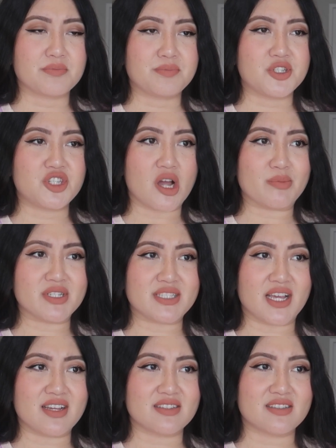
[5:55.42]
pajama
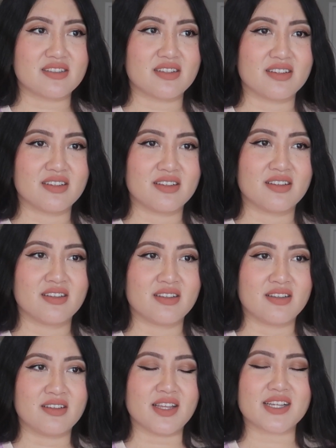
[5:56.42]
sets,
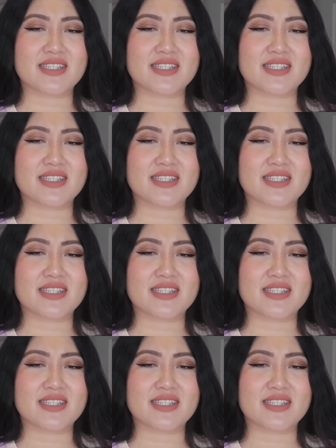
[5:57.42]
like